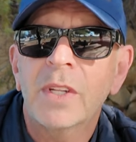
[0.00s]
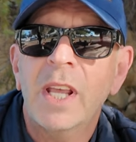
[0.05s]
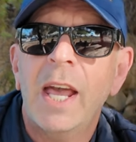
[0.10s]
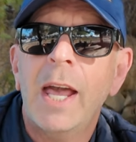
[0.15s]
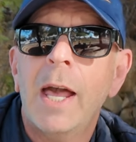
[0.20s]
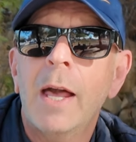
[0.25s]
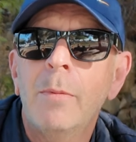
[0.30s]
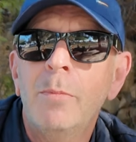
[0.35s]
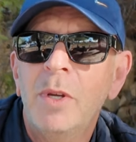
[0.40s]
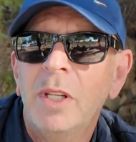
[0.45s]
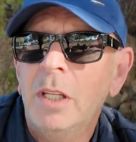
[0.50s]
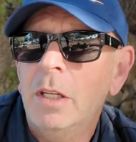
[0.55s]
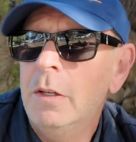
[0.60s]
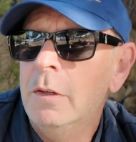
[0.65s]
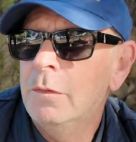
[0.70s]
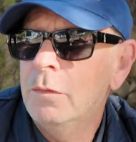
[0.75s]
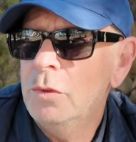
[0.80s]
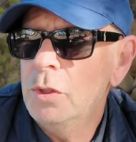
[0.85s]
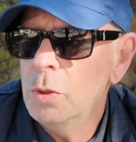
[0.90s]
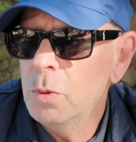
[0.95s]
How many of
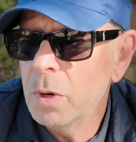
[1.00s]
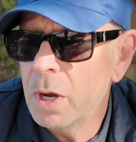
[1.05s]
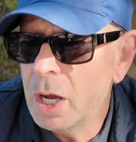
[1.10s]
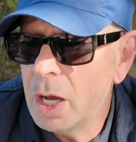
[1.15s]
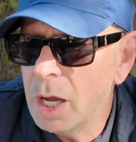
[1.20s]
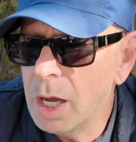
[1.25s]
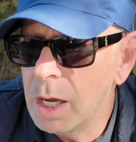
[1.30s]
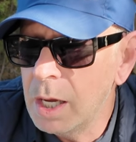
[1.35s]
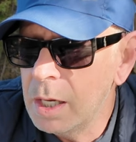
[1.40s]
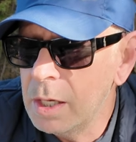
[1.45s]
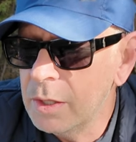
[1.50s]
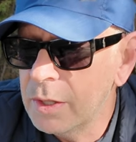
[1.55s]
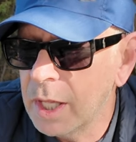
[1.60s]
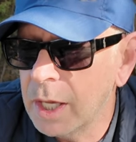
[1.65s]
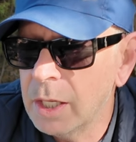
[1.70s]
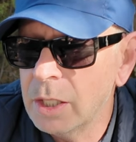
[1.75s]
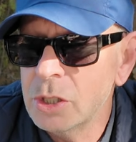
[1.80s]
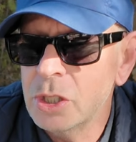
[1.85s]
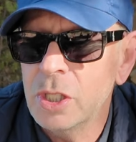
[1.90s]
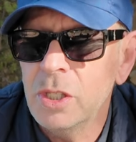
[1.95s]
you are
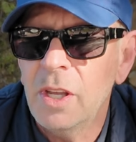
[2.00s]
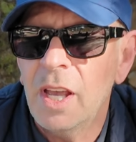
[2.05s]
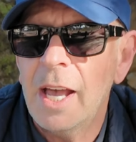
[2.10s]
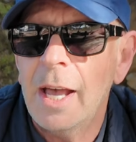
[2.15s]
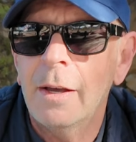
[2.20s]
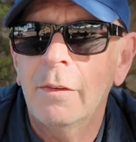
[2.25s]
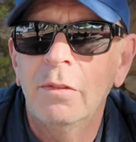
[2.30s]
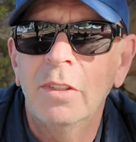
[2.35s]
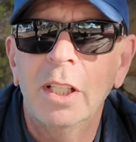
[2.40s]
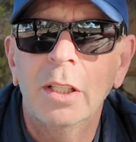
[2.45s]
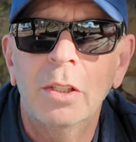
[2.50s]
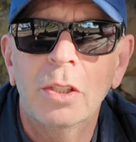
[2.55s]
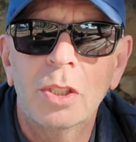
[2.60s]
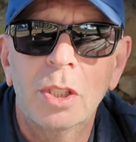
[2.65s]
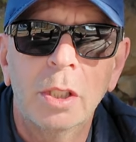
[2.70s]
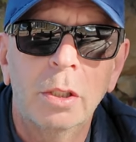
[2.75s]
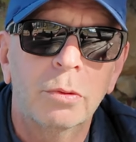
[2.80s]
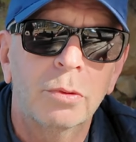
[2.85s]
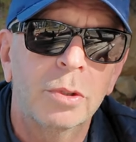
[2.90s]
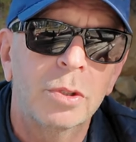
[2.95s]
there? Do you have little
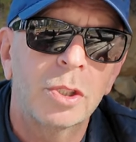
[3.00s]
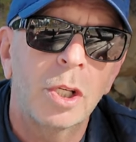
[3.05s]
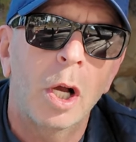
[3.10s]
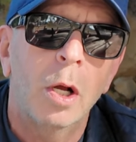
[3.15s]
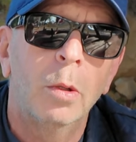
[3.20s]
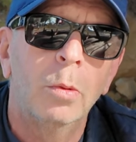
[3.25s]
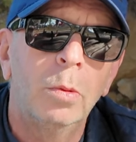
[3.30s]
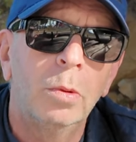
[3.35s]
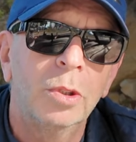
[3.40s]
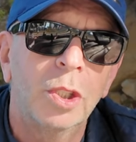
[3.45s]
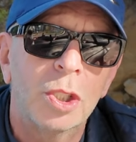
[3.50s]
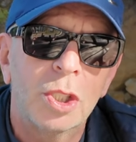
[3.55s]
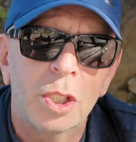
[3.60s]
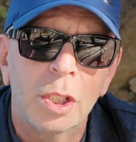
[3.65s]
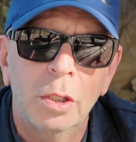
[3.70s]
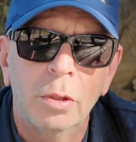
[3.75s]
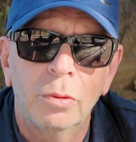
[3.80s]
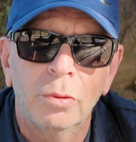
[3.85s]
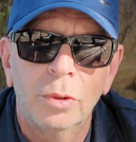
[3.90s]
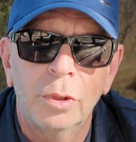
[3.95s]
children, older
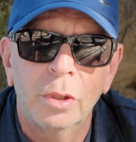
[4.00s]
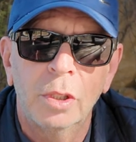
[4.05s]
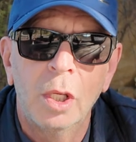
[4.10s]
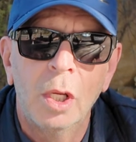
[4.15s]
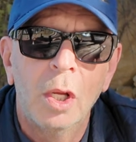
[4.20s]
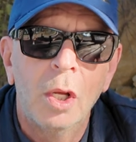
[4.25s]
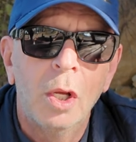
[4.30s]
children?